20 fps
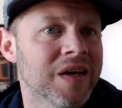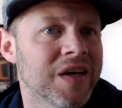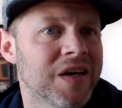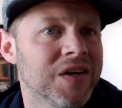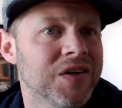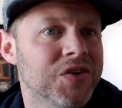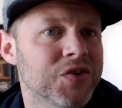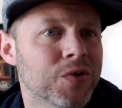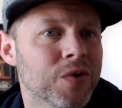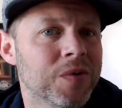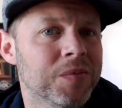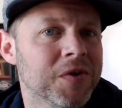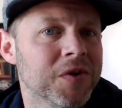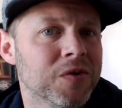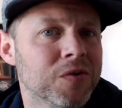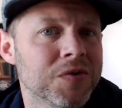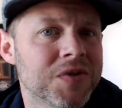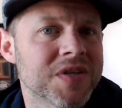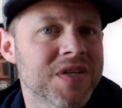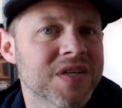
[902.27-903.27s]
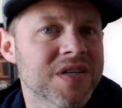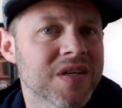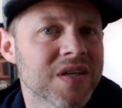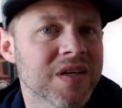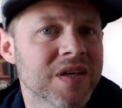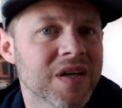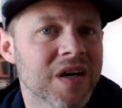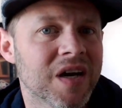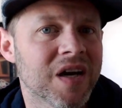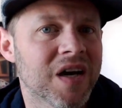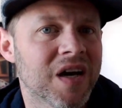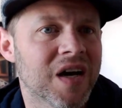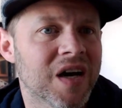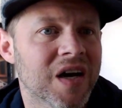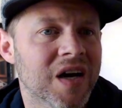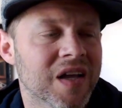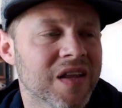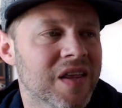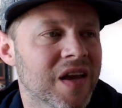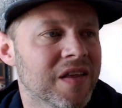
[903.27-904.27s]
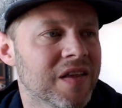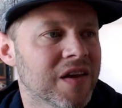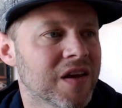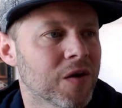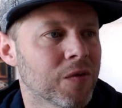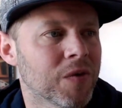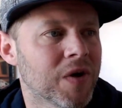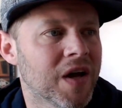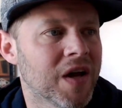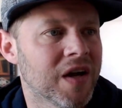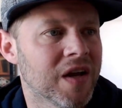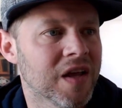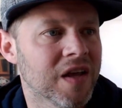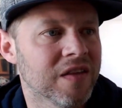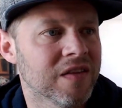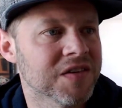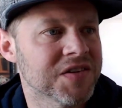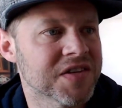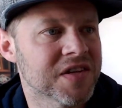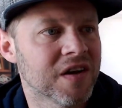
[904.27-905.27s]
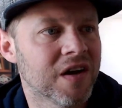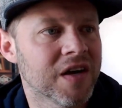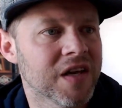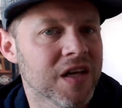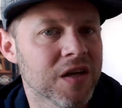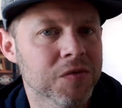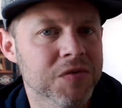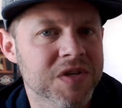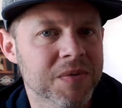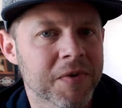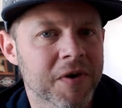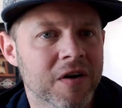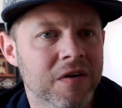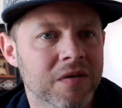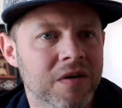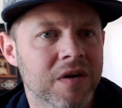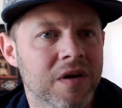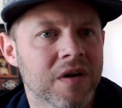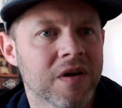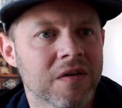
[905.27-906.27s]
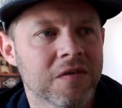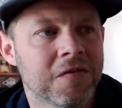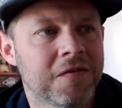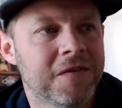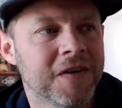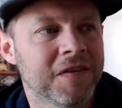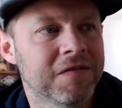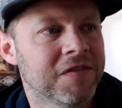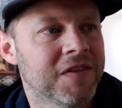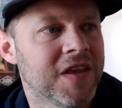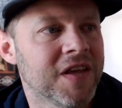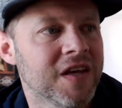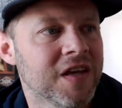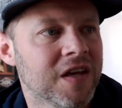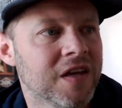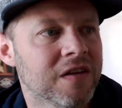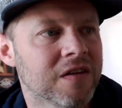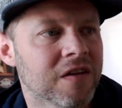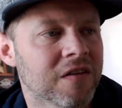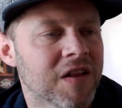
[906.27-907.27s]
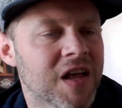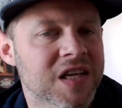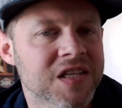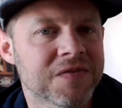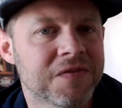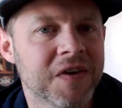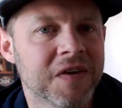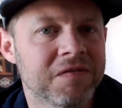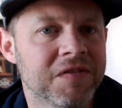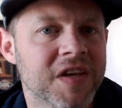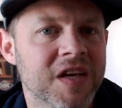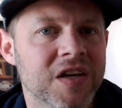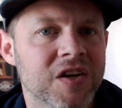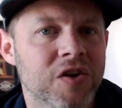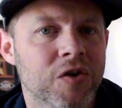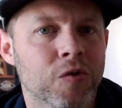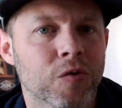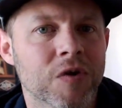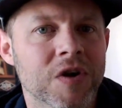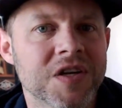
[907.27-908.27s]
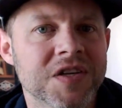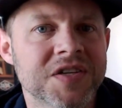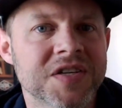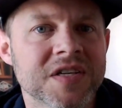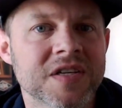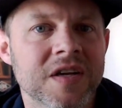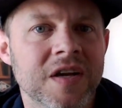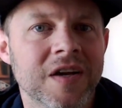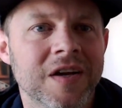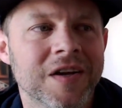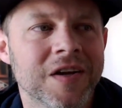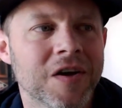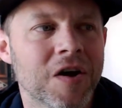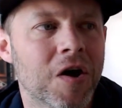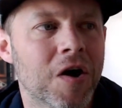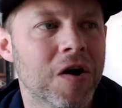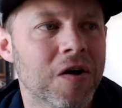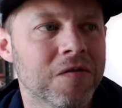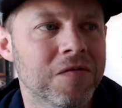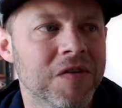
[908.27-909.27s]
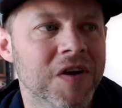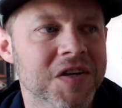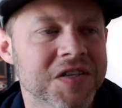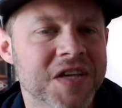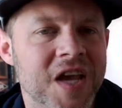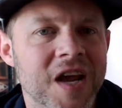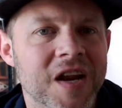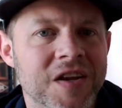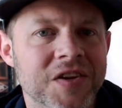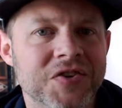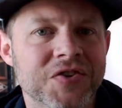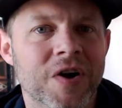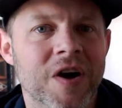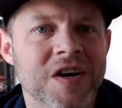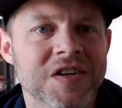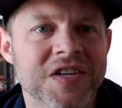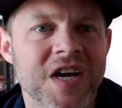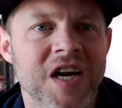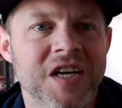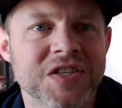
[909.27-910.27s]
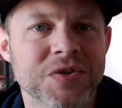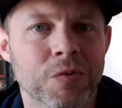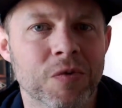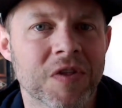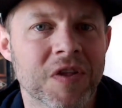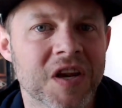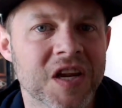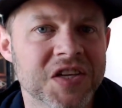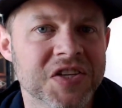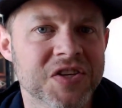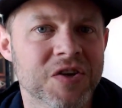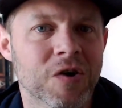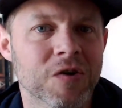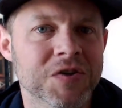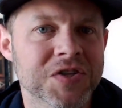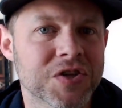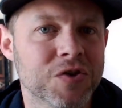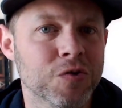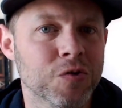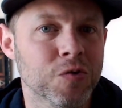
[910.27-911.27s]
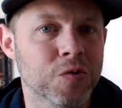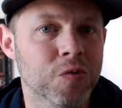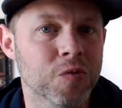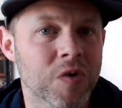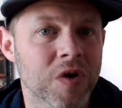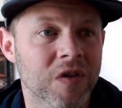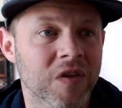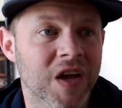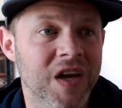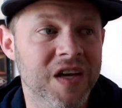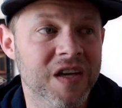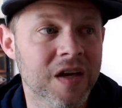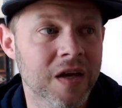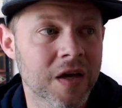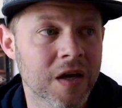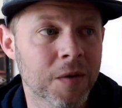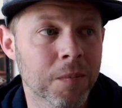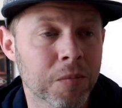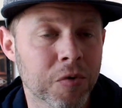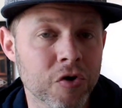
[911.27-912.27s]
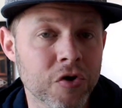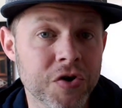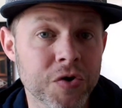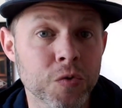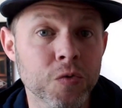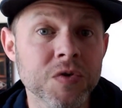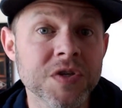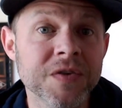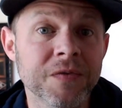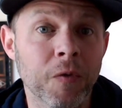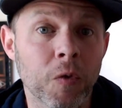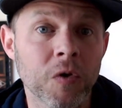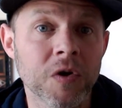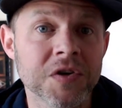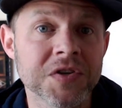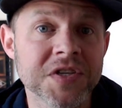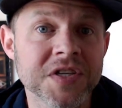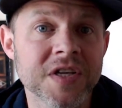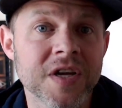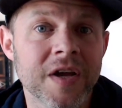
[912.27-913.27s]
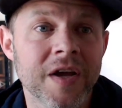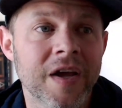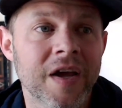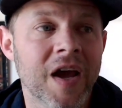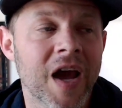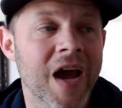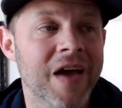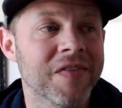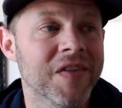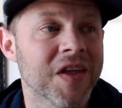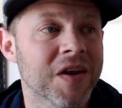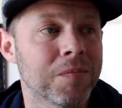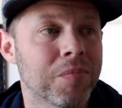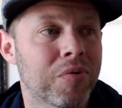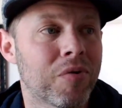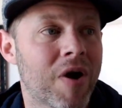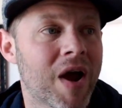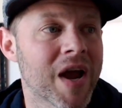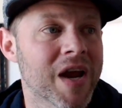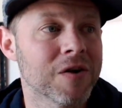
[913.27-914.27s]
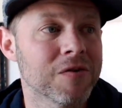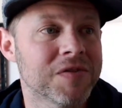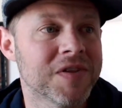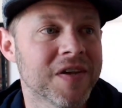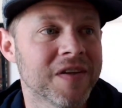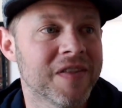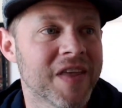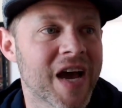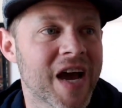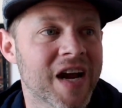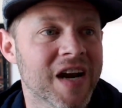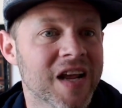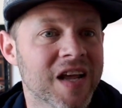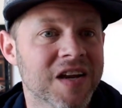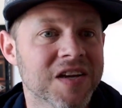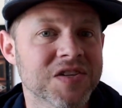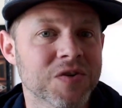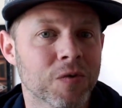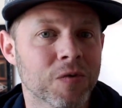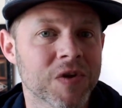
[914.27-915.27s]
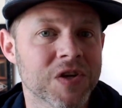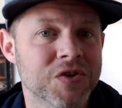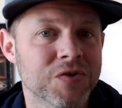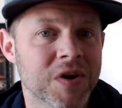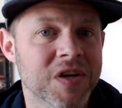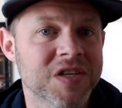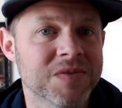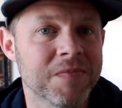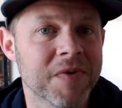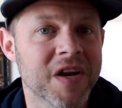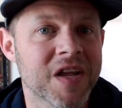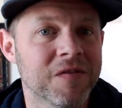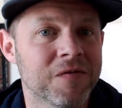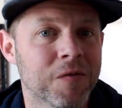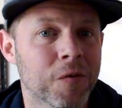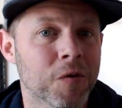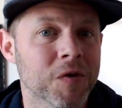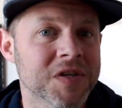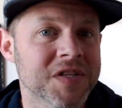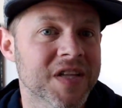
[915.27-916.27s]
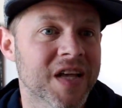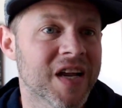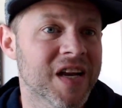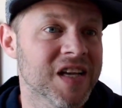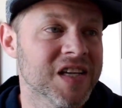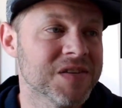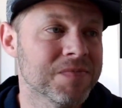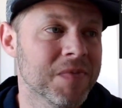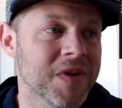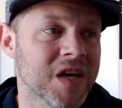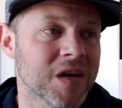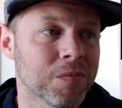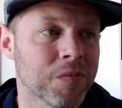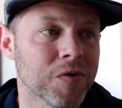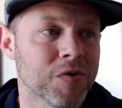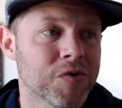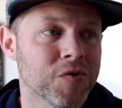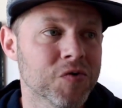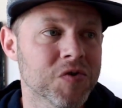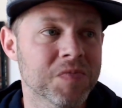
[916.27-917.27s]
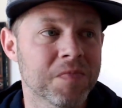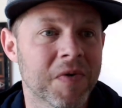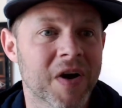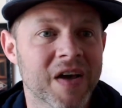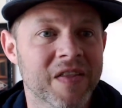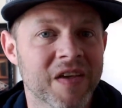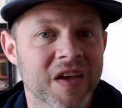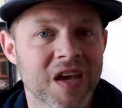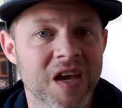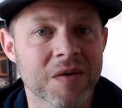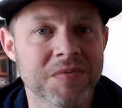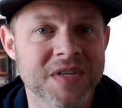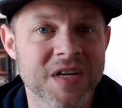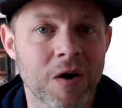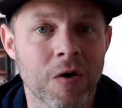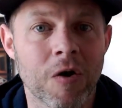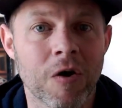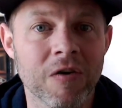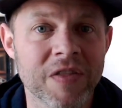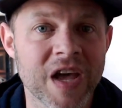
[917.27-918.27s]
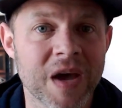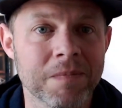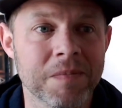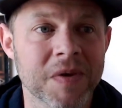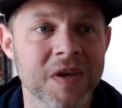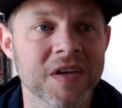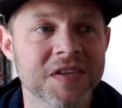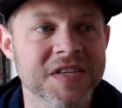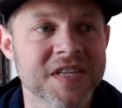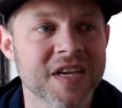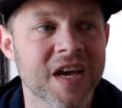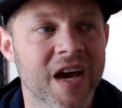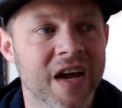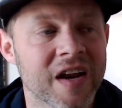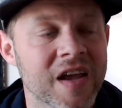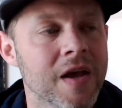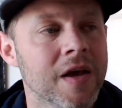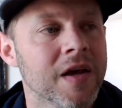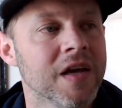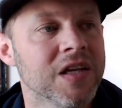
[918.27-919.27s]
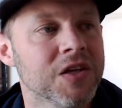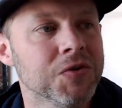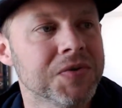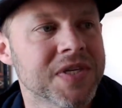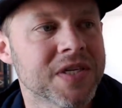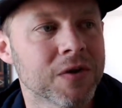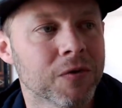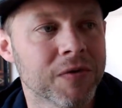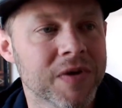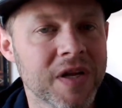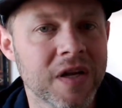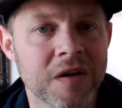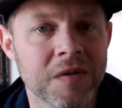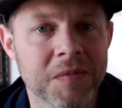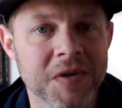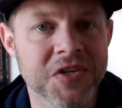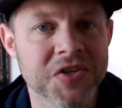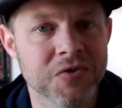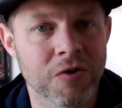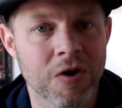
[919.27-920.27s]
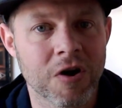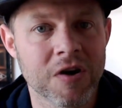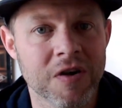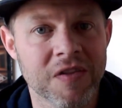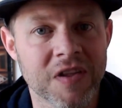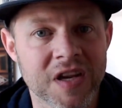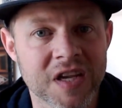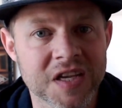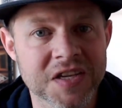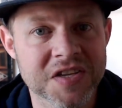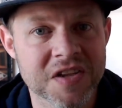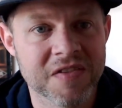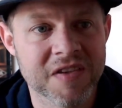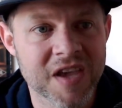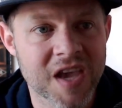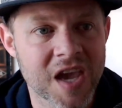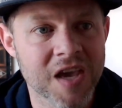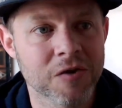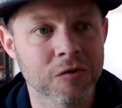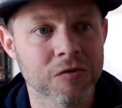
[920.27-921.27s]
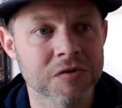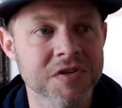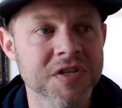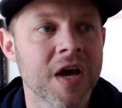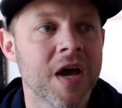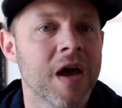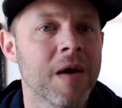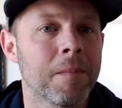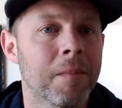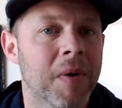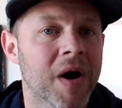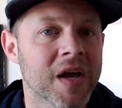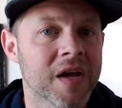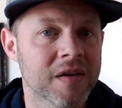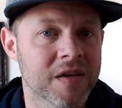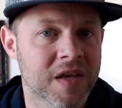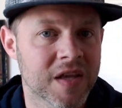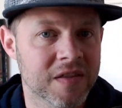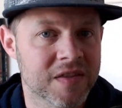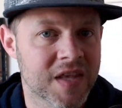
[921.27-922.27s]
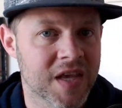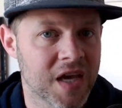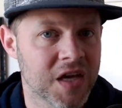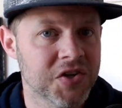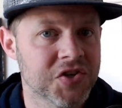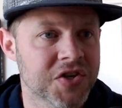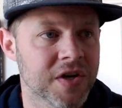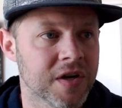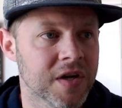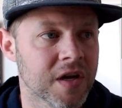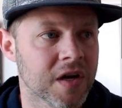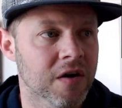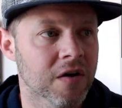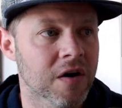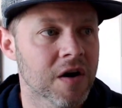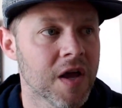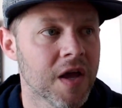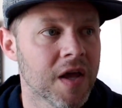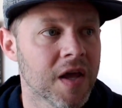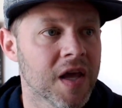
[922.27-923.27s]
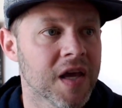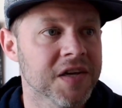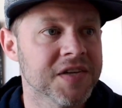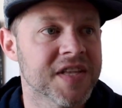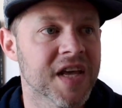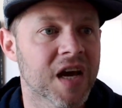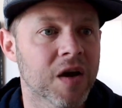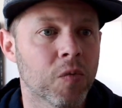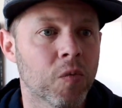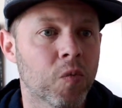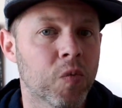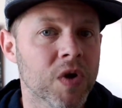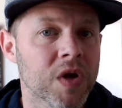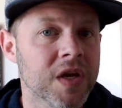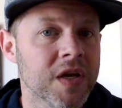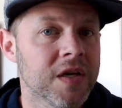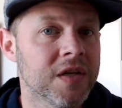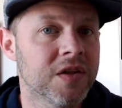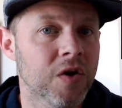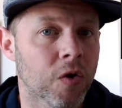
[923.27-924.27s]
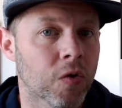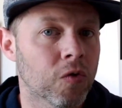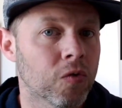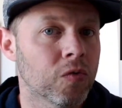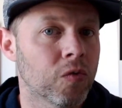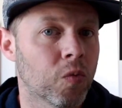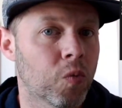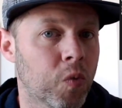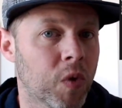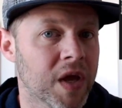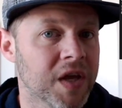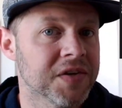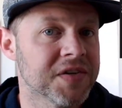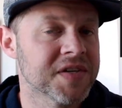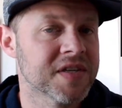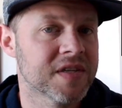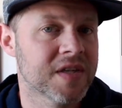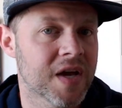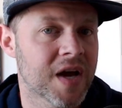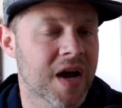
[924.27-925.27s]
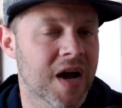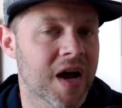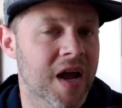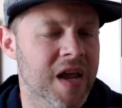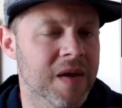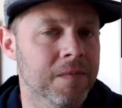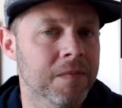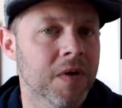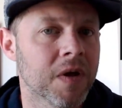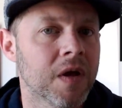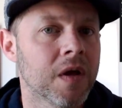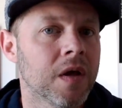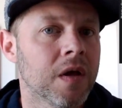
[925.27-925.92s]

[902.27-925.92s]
contributes, I think I read in the study, it was about the last 15 degrees of a skating stride is actually where the knee starts to like produce force. And then prior to that, it is only transmitting force that is being produced by the hips. Now, all that being said, you still need to be strong in the knees and the ankles. My contention here is that we don't waste time